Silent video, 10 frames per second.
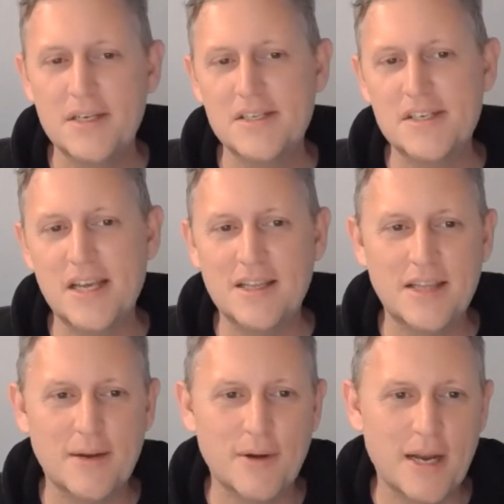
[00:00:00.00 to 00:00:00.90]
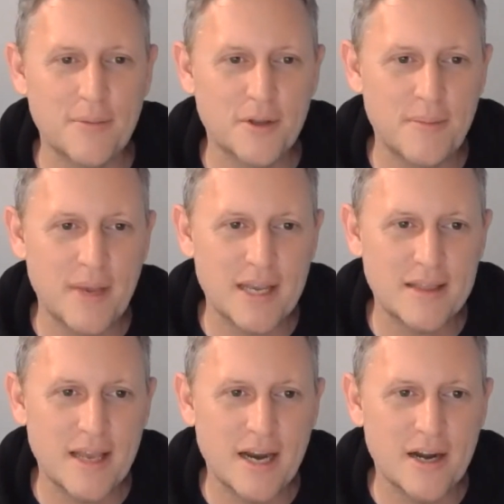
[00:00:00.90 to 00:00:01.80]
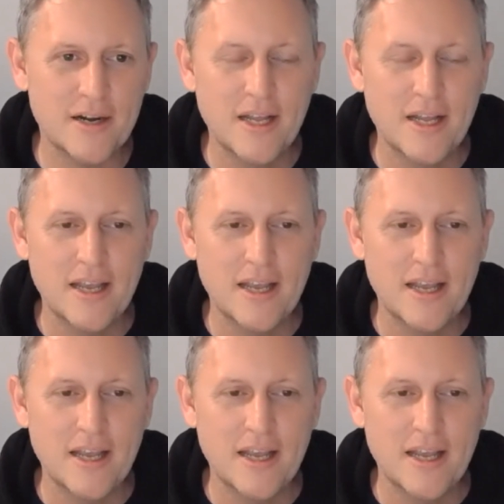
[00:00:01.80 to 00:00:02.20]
to say that they were able to make it there.